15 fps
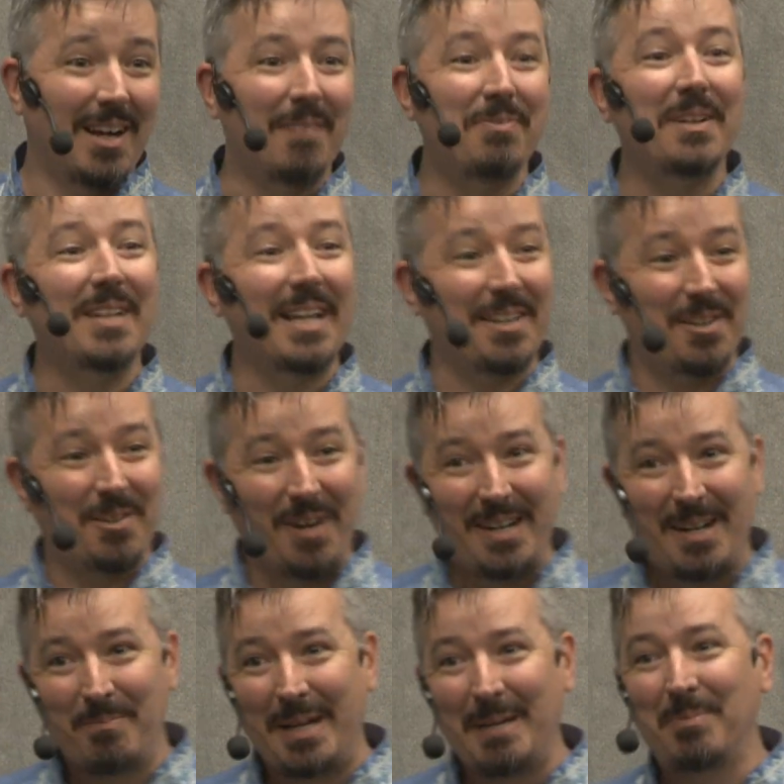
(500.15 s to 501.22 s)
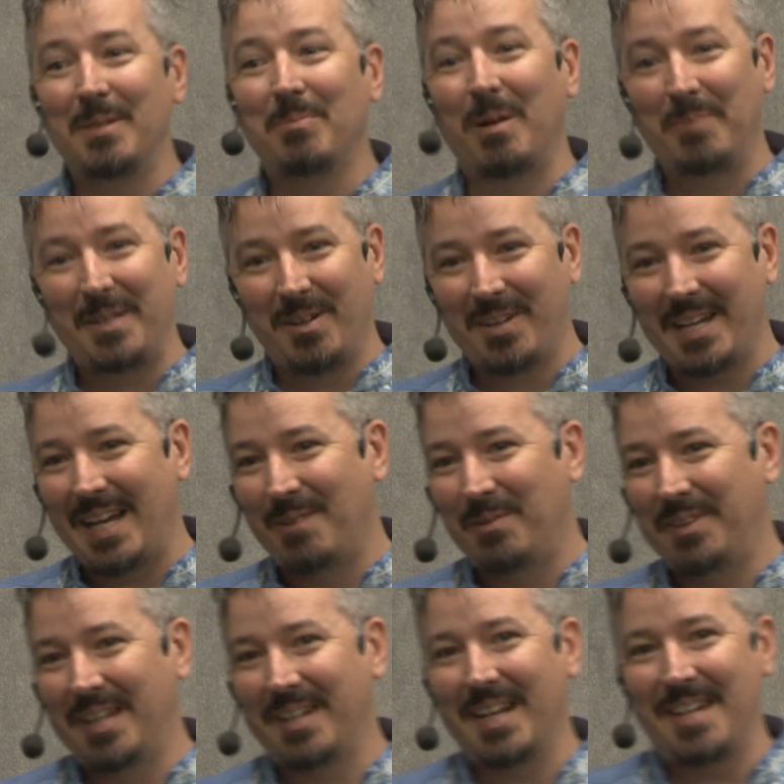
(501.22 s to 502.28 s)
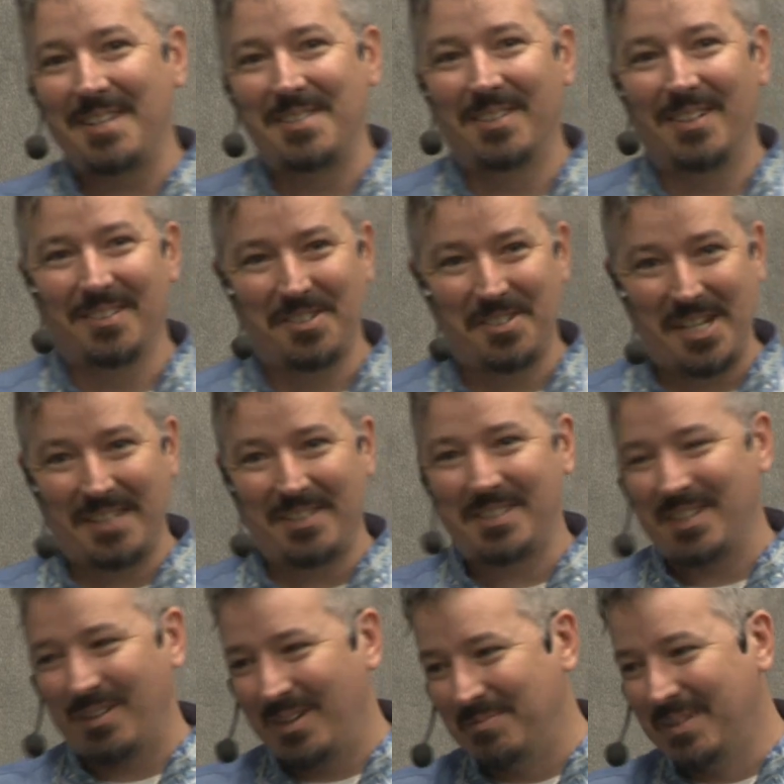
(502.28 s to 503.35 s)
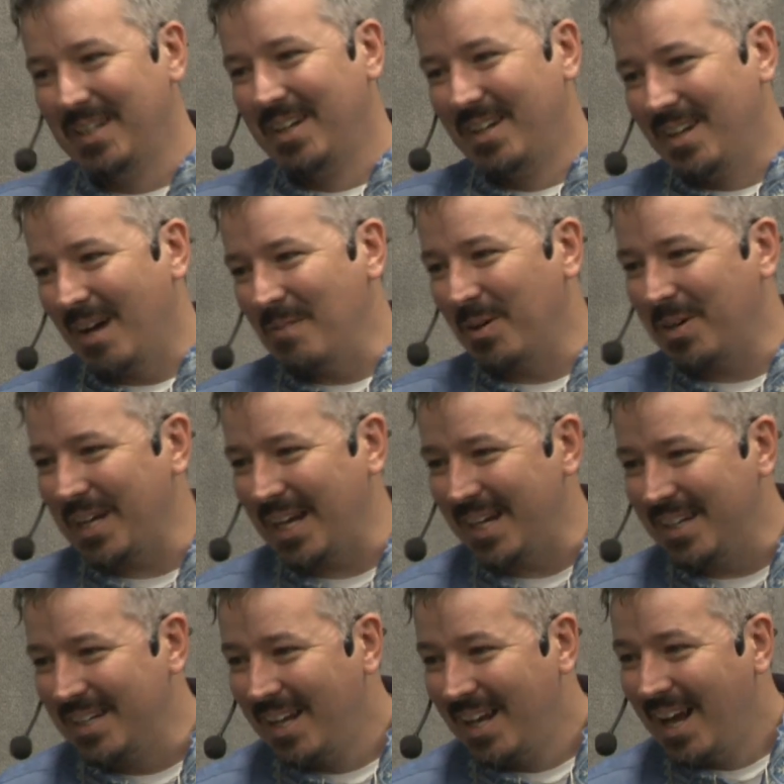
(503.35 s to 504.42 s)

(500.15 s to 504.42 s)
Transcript: I feel like Ukrainian people are probably okay with the occasional shit, so I'm okay.